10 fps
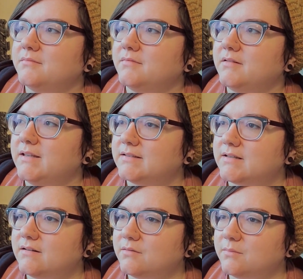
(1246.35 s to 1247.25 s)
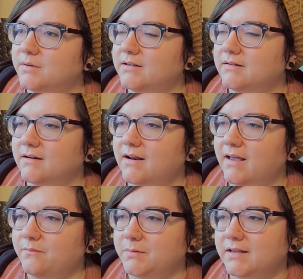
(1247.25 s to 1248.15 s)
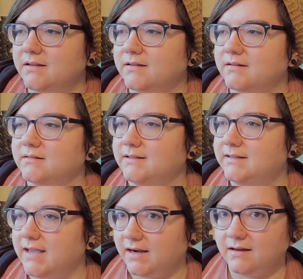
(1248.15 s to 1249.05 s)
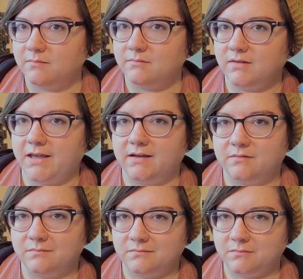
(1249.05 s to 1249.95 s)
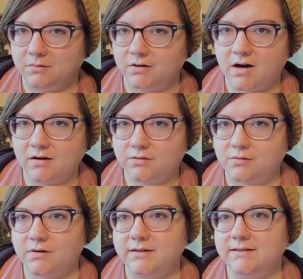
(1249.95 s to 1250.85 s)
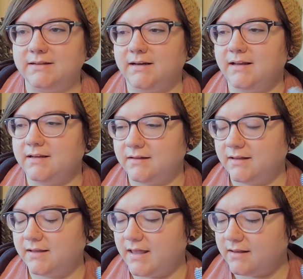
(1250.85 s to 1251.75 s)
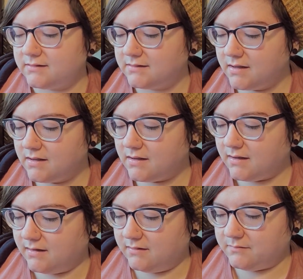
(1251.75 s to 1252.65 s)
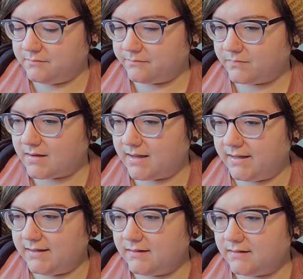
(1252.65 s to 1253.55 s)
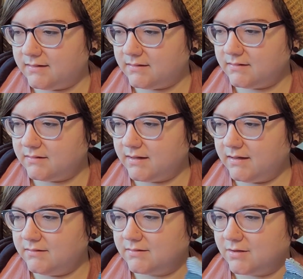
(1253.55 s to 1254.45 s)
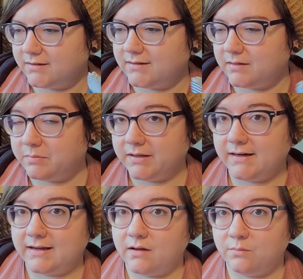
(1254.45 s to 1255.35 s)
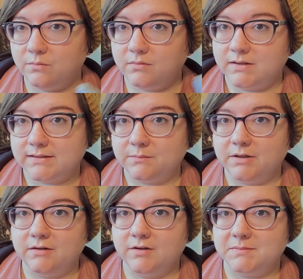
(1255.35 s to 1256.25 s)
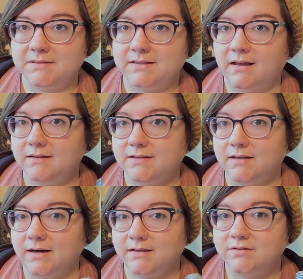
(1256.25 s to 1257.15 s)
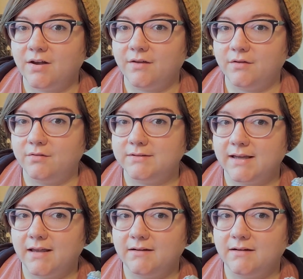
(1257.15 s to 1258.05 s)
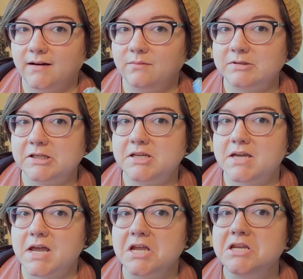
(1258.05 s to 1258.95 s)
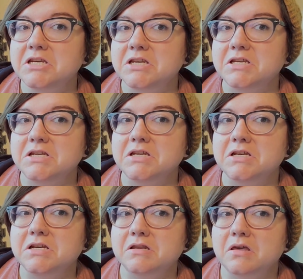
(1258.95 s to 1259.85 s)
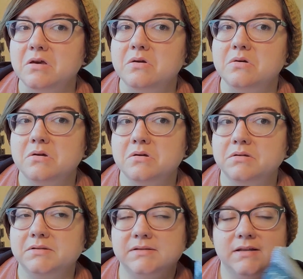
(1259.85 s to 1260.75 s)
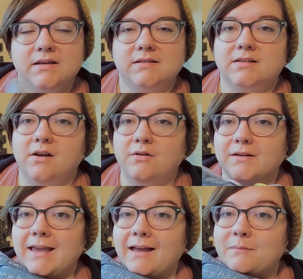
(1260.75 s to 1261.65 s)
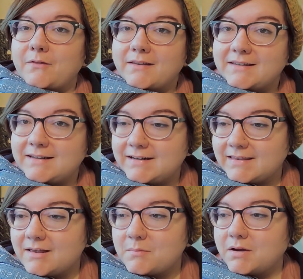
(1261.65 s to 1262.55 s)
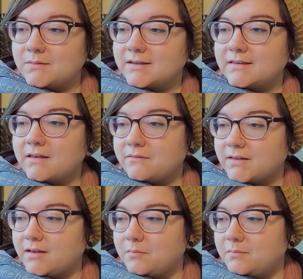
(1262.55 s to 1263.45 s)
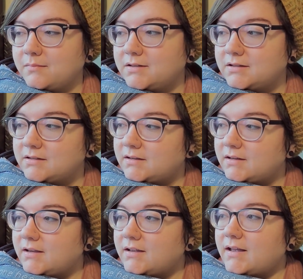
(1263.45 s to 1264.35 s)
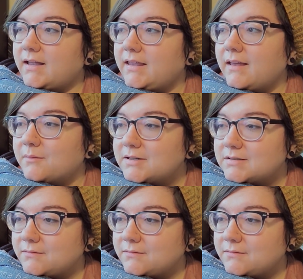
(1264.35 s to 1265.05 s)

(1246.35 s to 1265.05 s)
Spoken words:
this year when I've been like getting like more hardcore into knitting again, I had started like planning out because I wanted Christmas socks, and I saw those again and I was like, I need those. So yeah, I'm finally knitting them. I really love them. I can't wait to